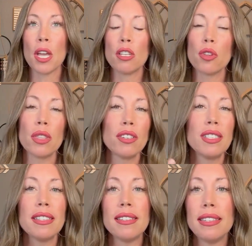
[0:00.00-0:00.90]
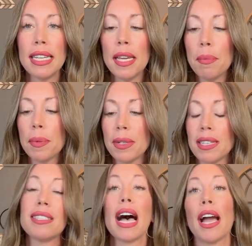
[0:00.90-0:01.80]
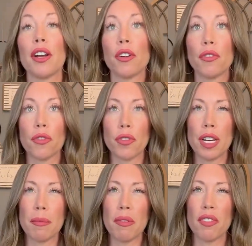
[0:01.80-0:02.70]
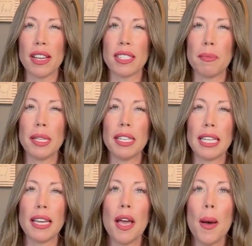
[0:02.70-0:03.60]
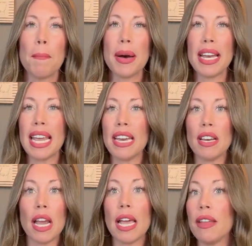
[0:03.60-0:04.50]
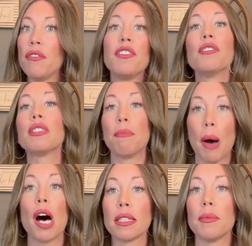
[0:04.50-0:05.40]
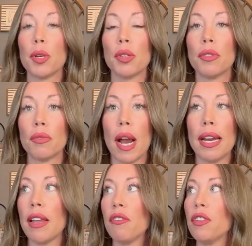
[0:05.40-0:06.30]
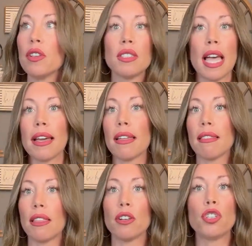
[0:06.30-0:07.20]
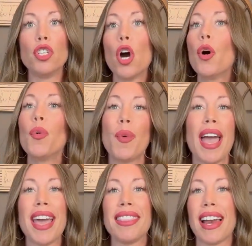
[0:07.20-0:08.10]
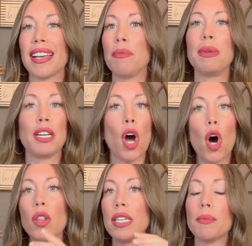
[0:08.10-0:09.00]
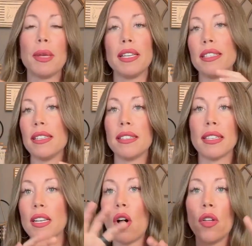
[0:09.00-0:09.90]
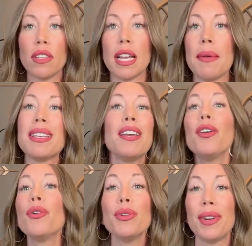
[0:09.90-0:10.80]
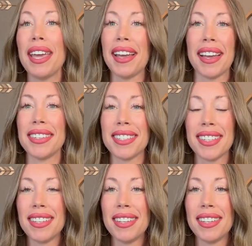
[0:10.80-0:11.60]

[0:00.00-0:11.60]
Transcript: So there's this deep desire for freedom and flexibility, but it feels impossible, right? It feels like there's no way that I can be in all these places at all these times. And no, you can't.